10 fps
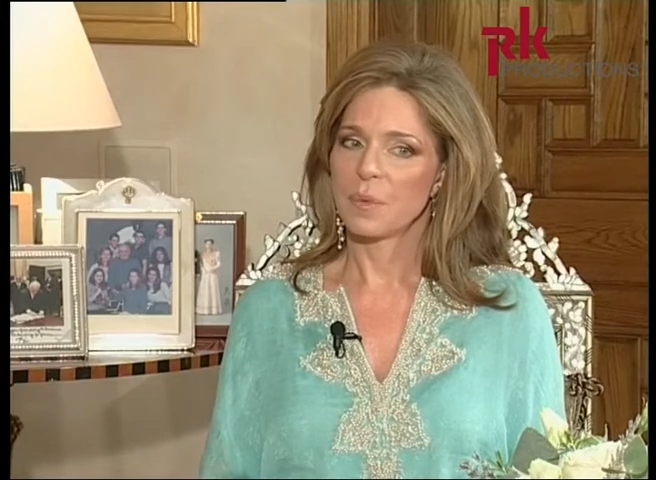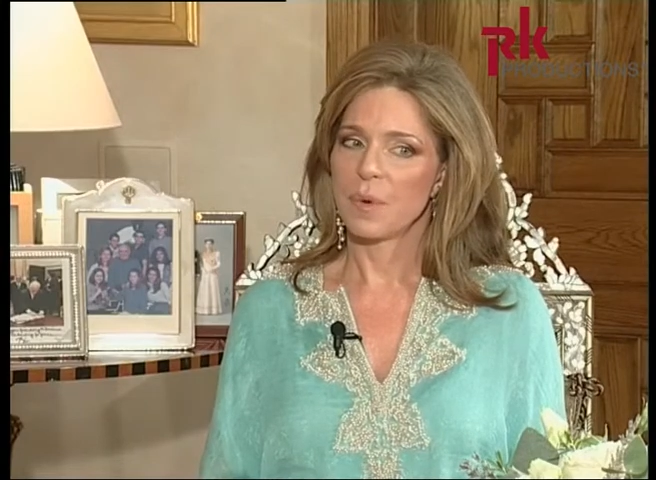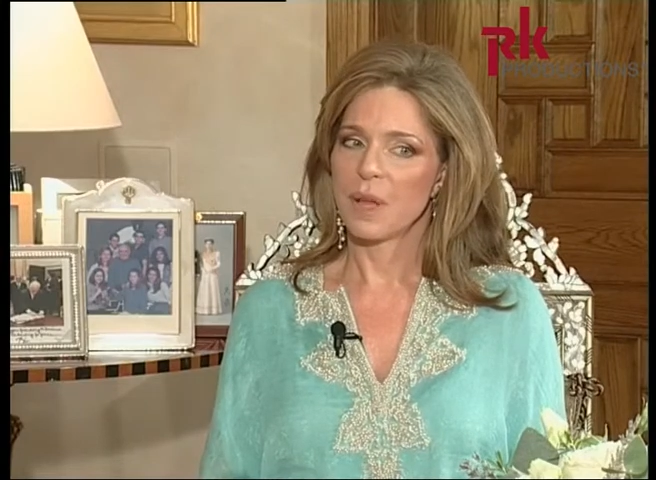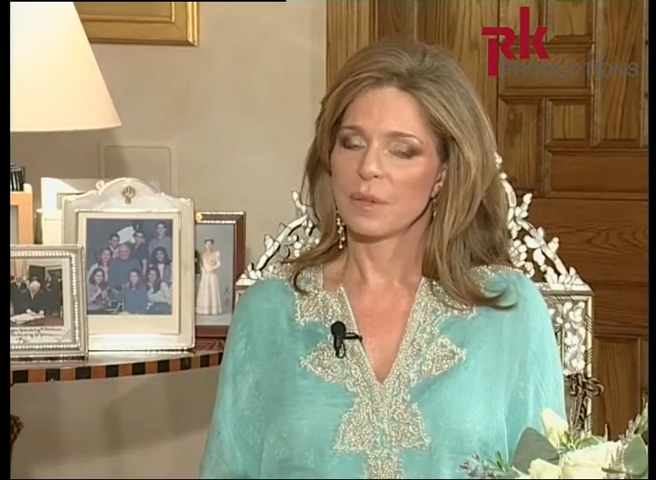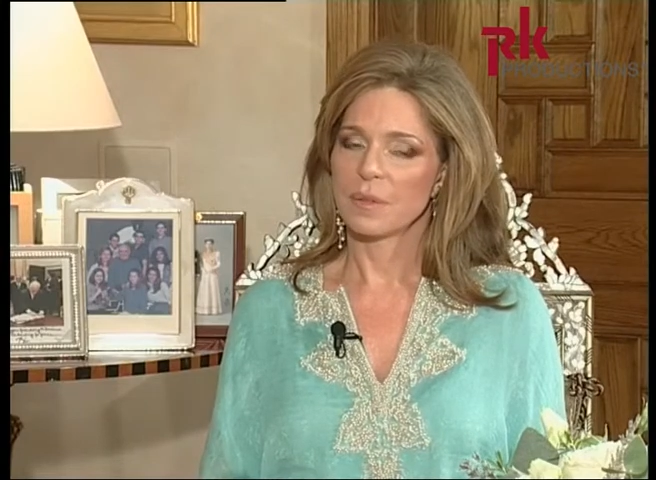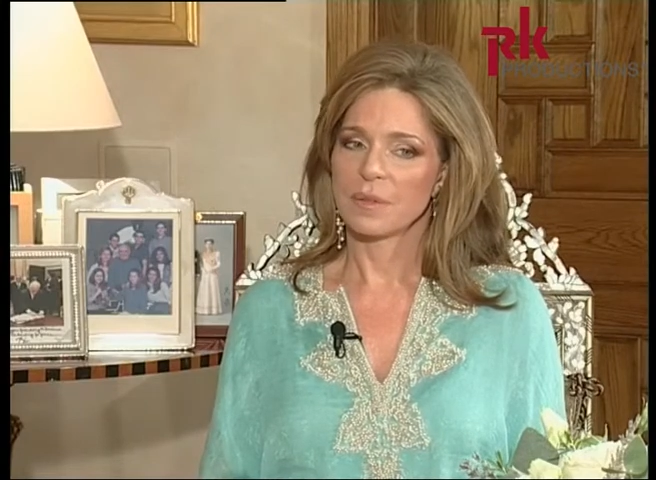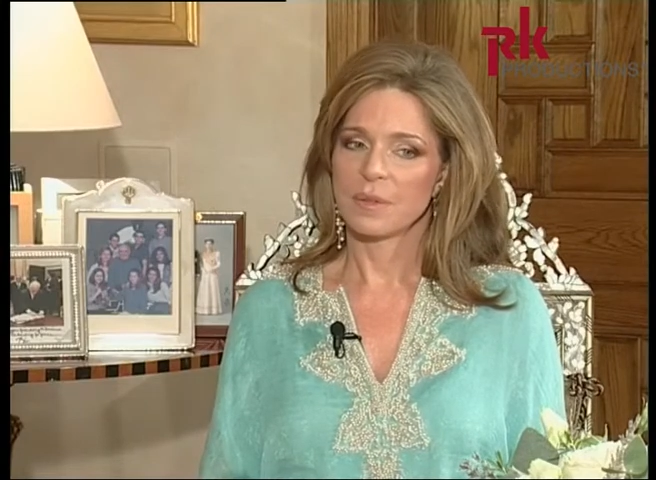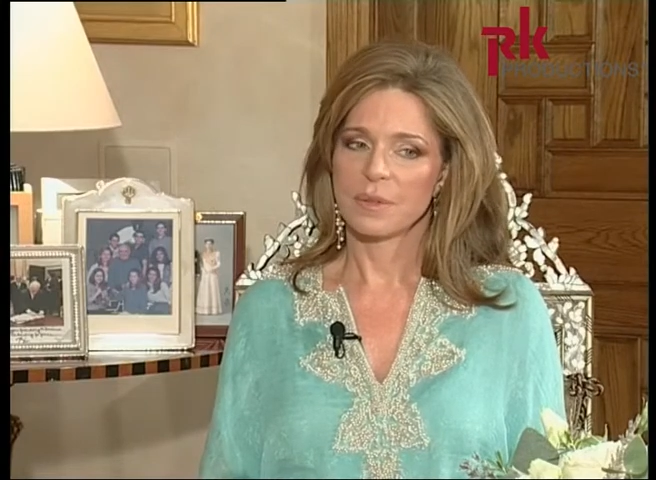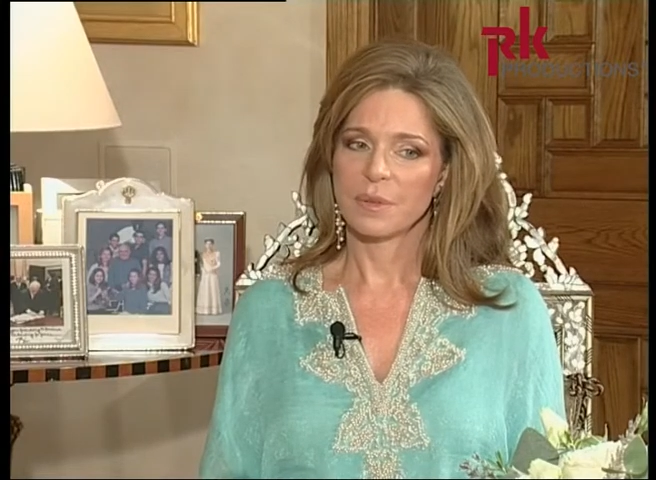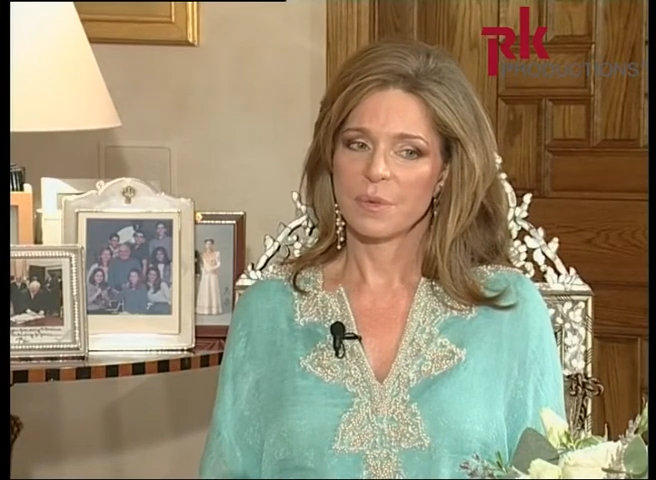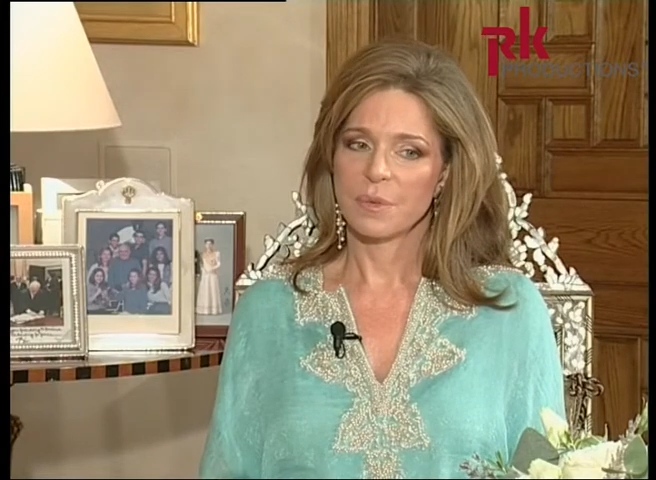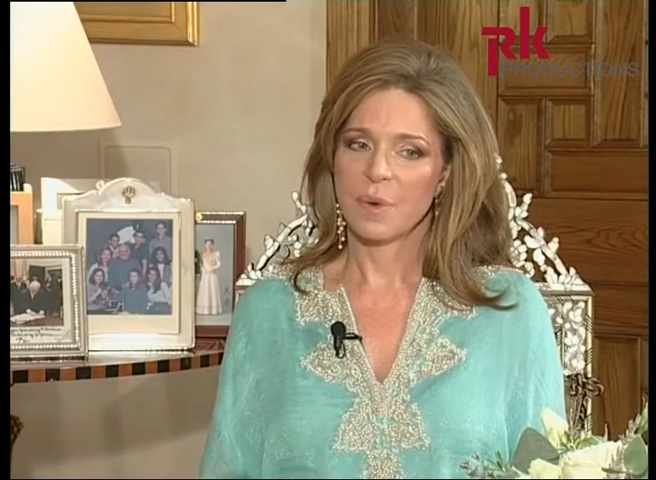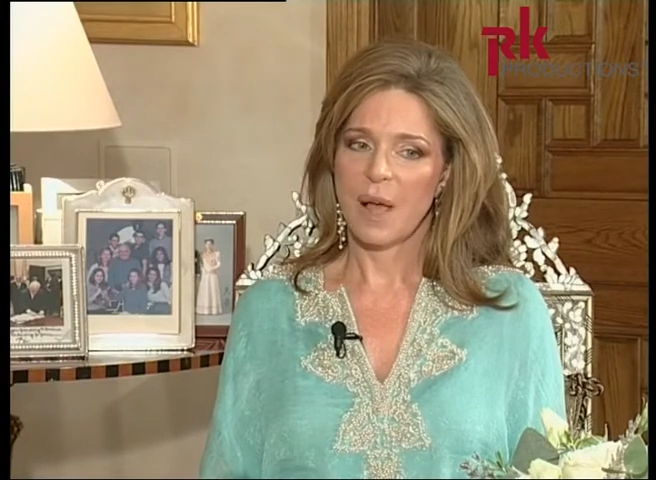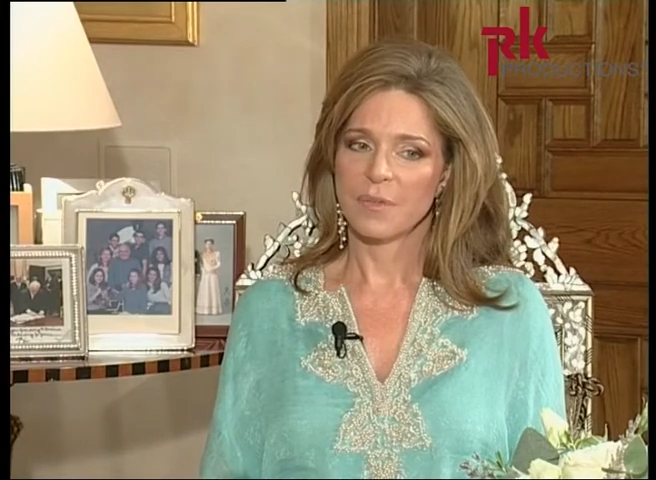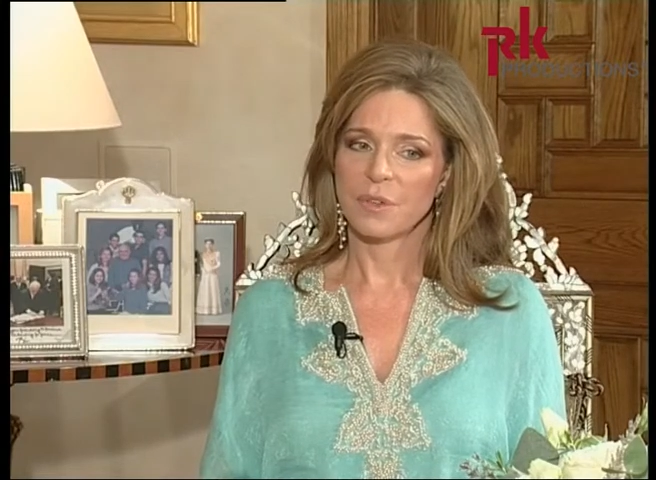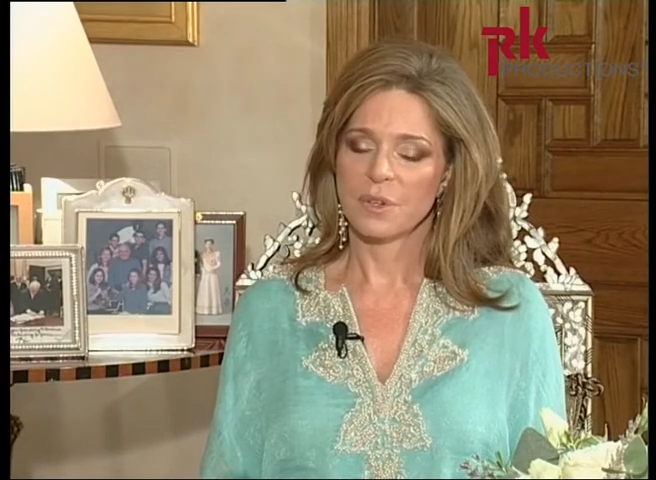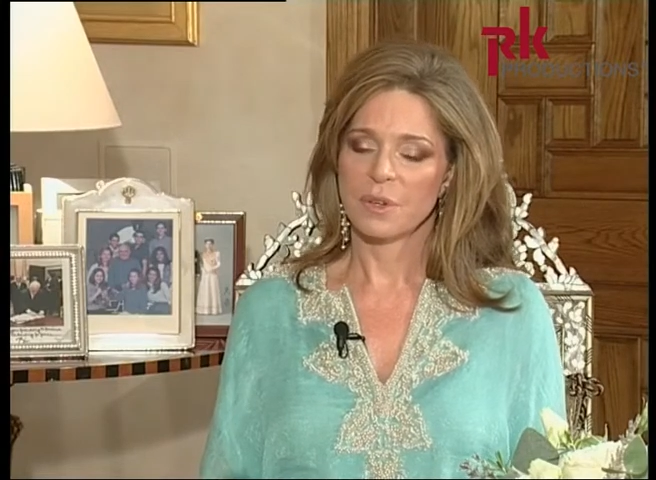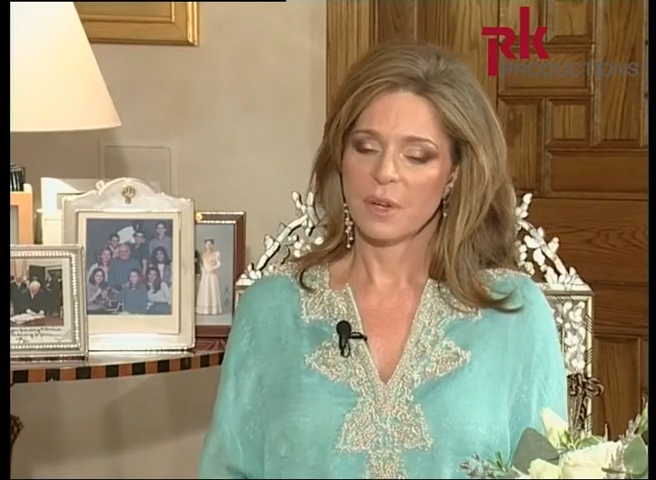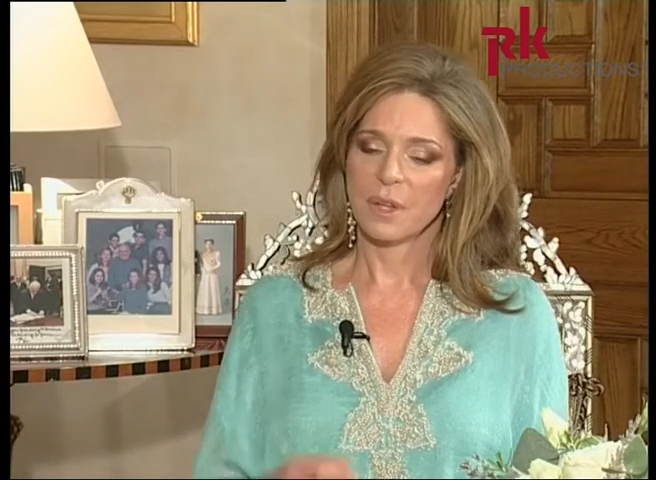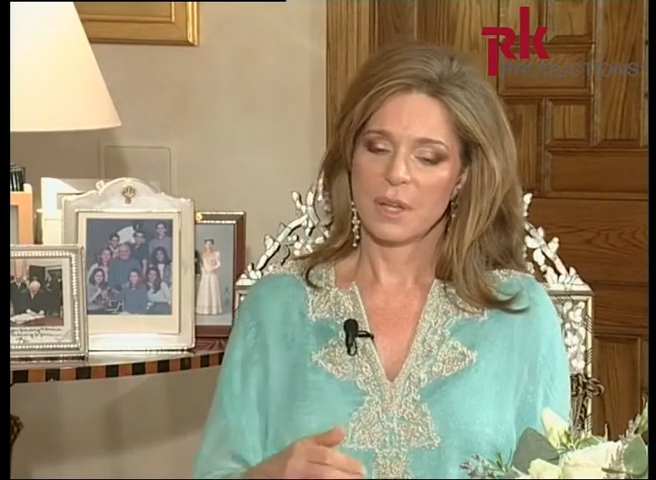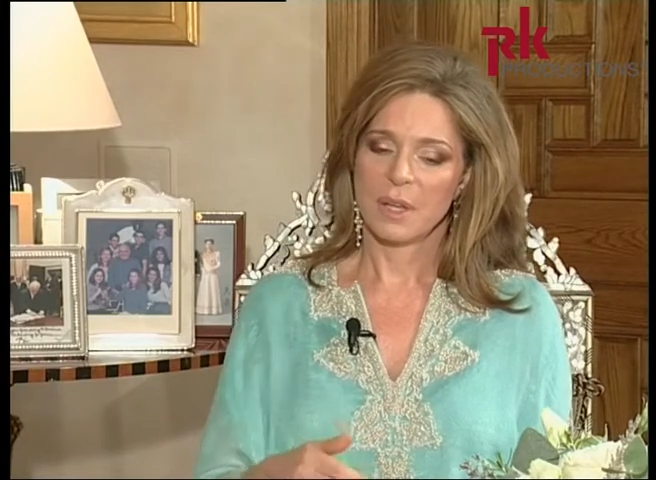when after